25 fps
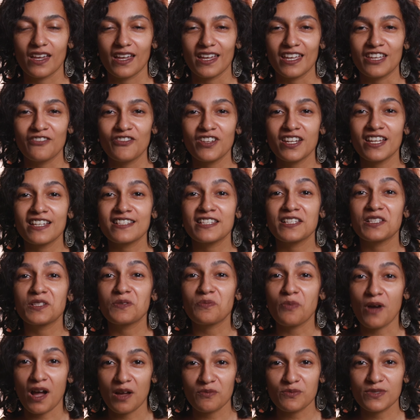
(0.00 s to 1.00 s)
even as
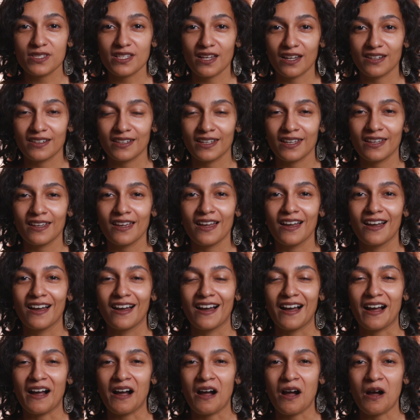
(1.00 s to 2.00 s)
it's Palm Sunday.
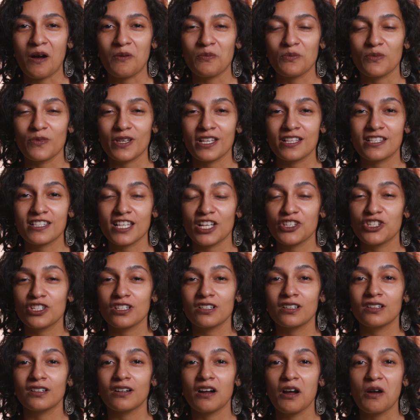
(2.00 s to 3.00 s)
Um, it's such
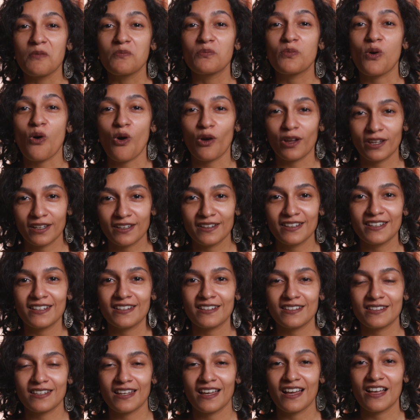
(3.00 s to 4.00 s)
a
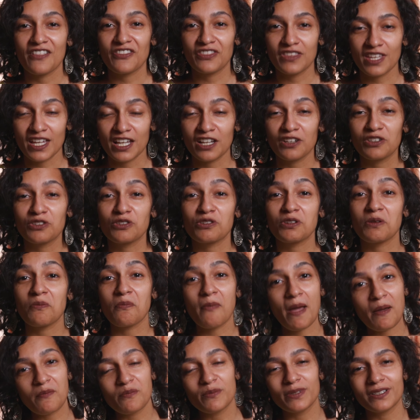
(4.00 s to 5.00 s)
poignant thing to
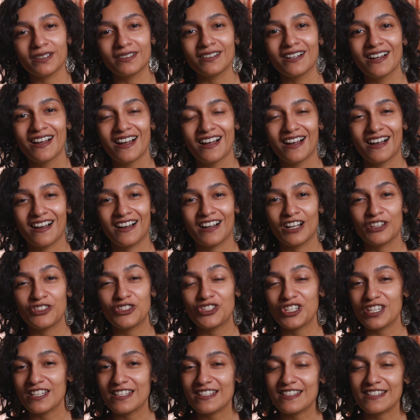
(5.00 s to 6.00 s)
remember uh,
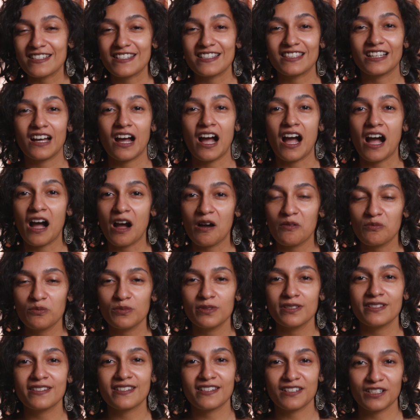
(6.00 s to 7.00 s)
Jesus, the
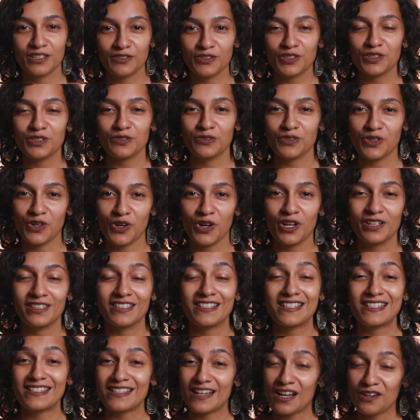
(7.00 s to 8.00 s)
humble servant of God,
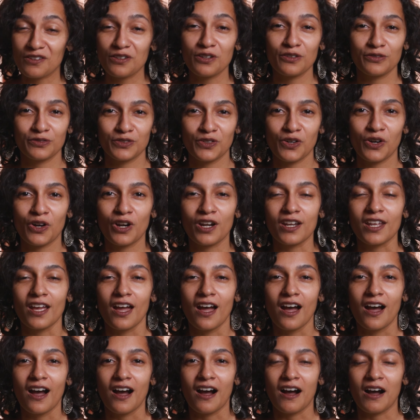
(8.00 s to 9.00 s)
the Son of God,
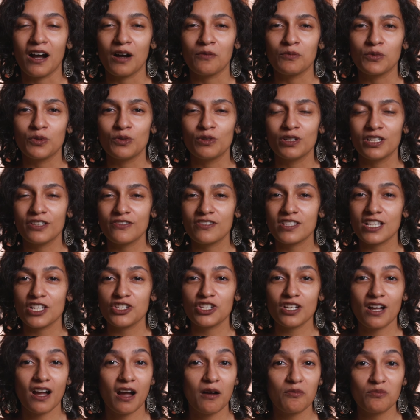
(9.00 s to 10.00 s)
um, who lived
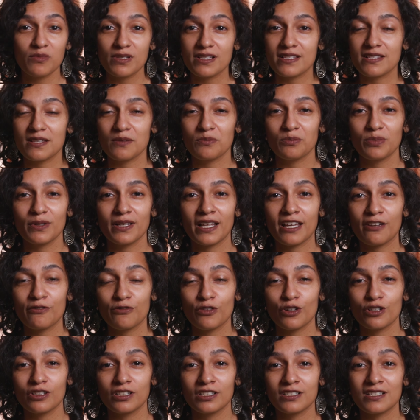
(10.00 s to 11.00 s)
such a humble, simple
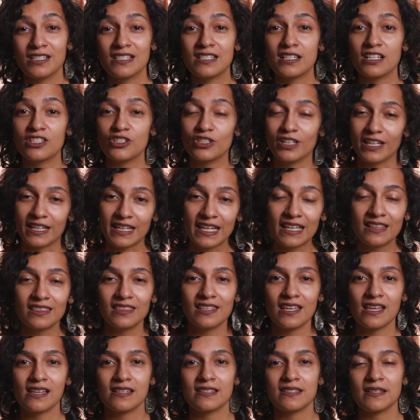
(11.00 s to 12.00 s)
life on earth, did such
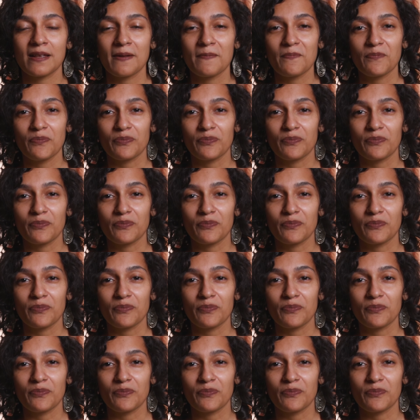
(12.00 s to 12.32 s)
great things.